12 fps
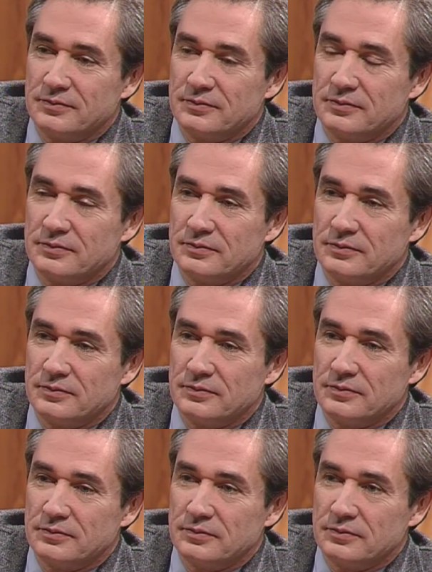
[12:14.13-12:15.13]

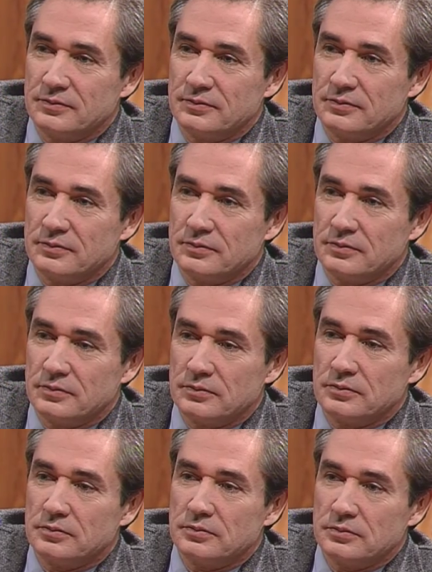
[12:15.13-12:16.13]
[no speech]